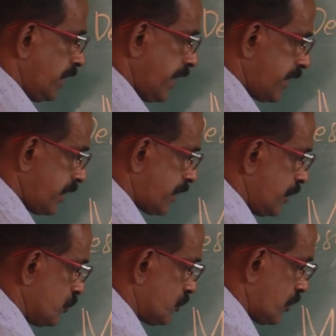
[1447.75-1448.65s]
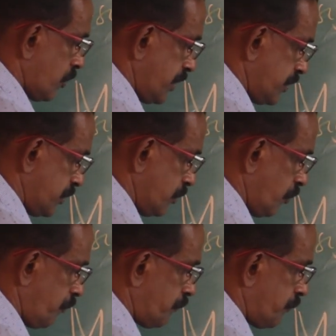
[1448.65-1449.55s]
Again reduce the quantity
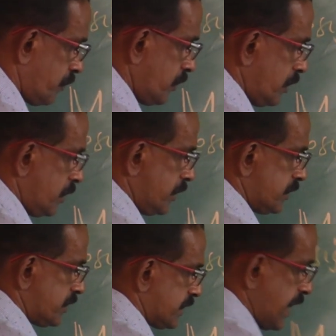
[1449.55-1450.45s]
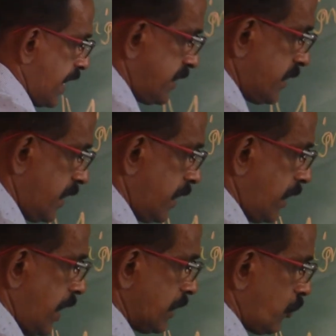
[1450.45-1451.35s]
of sand
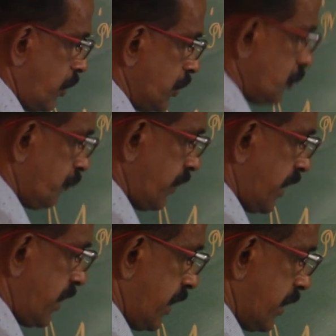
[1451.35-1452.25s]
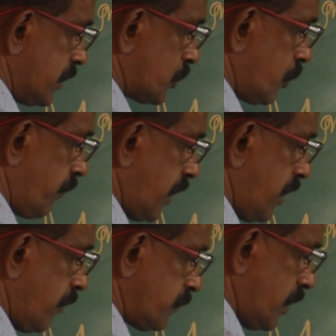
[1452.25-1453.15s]
and quantity of aggregate. Instead of
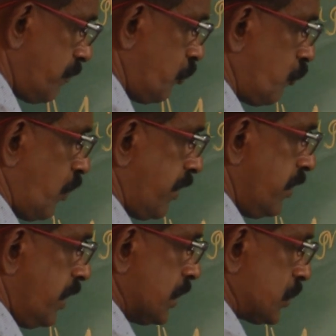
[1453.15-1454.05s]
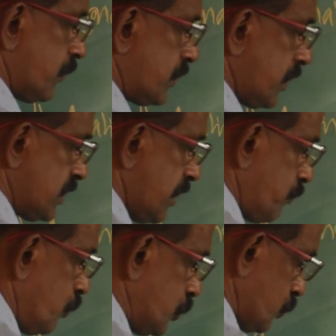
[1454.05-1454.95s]
1.5, say put 1. Instead of 3, say put